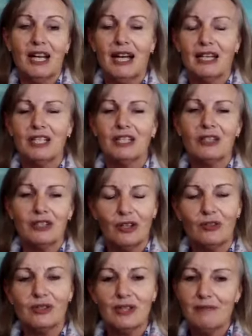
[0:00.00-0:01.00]
I just know
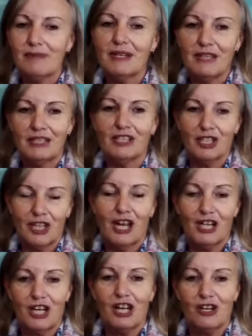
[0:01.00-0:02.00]
something needs to
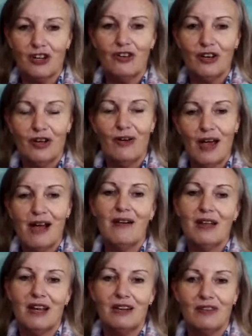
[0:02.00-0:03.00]
change, and I don't know how,
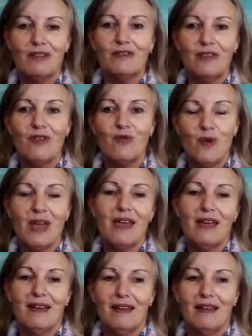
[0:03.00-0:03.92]
and I don't know where.